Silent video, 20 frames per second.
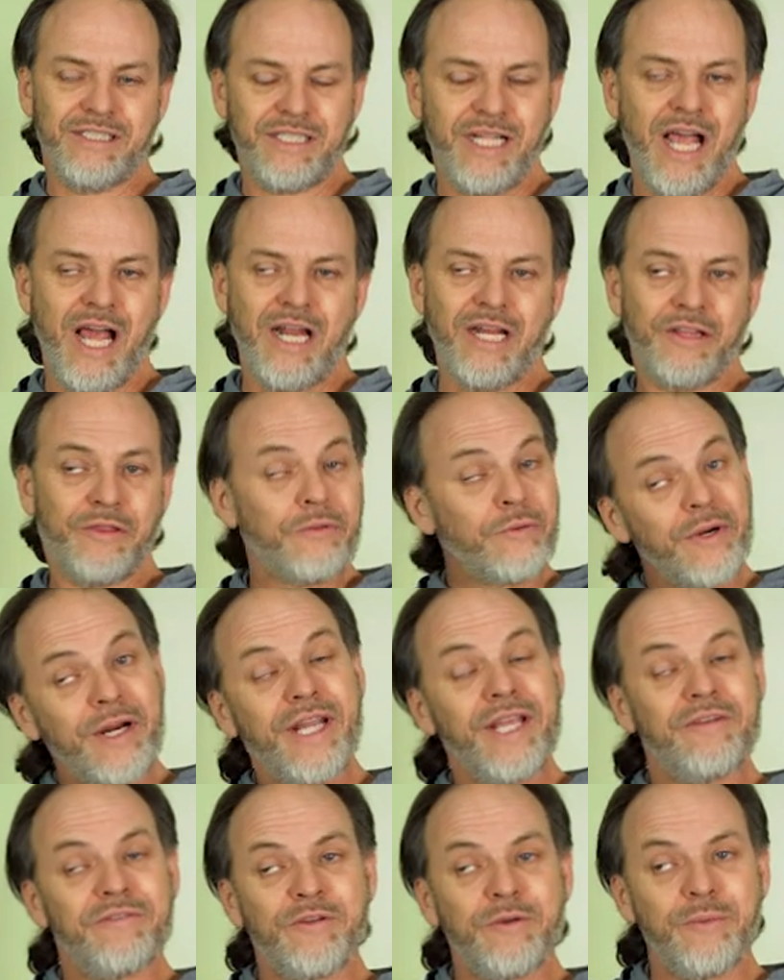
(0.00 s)
Scala
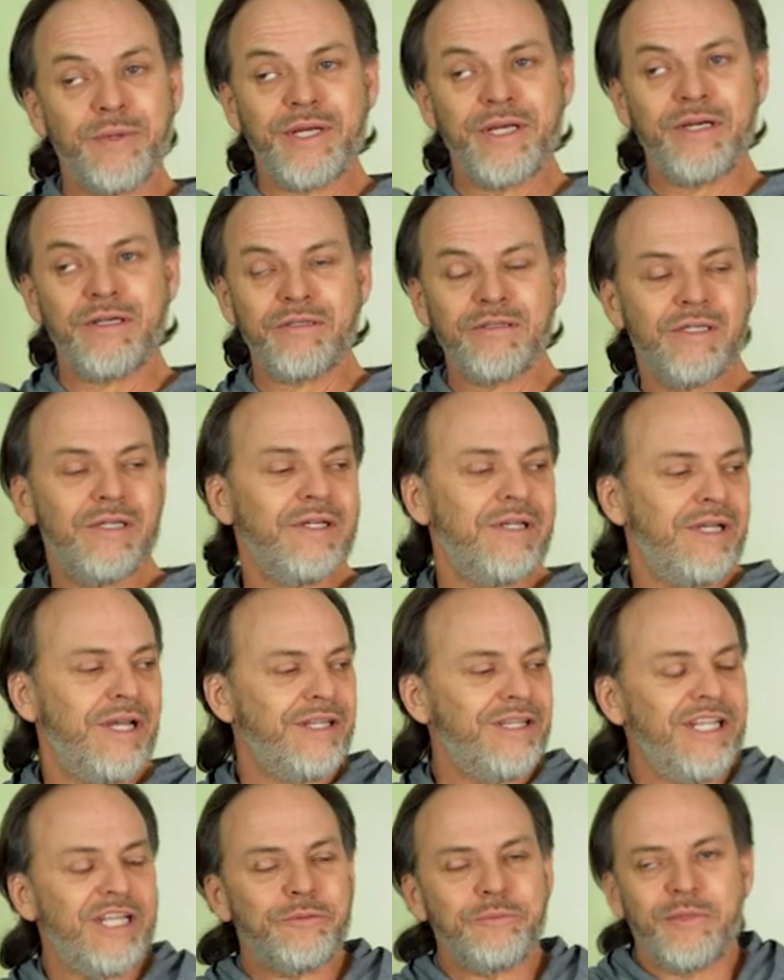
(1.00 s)
3, if you will,
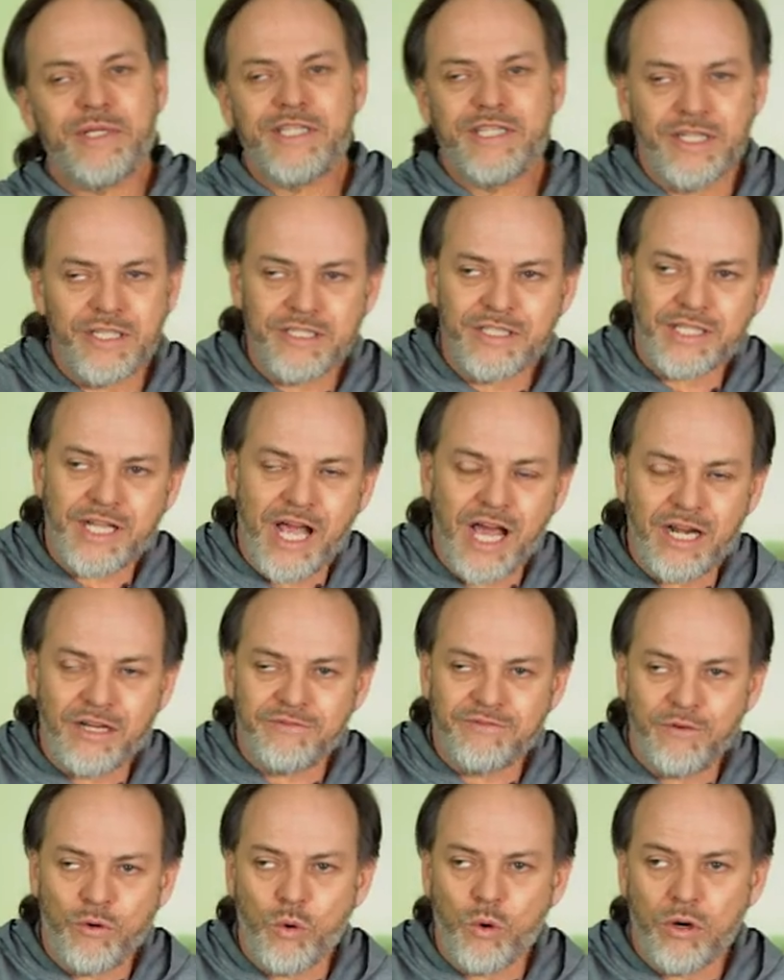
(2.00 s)
and that would be the La Scala
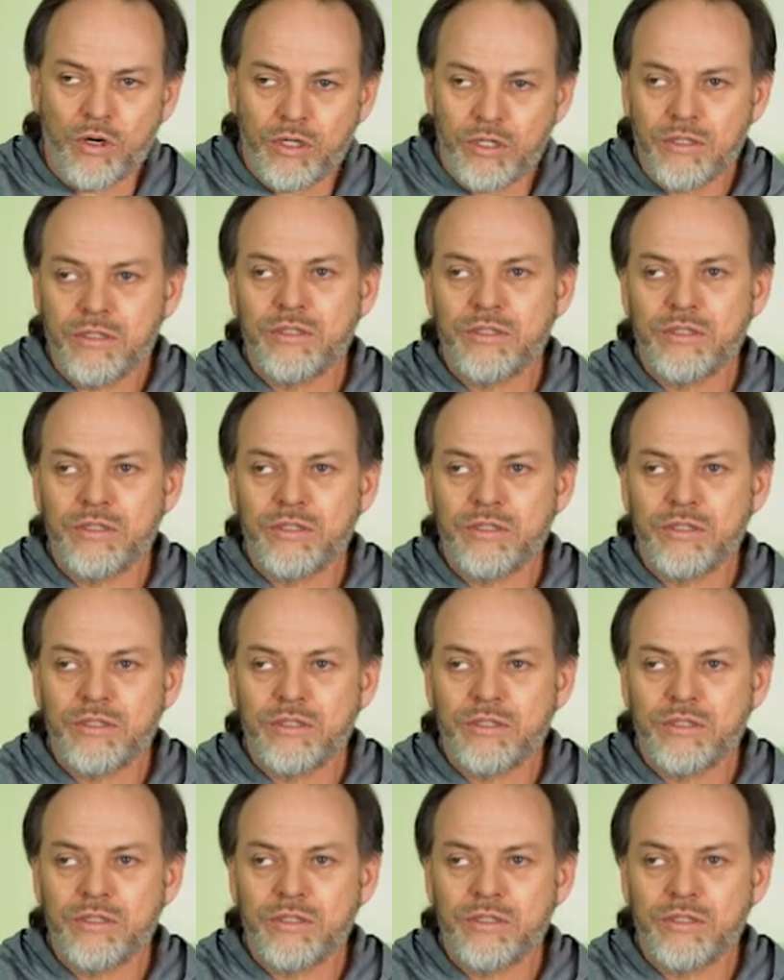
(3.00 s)
4.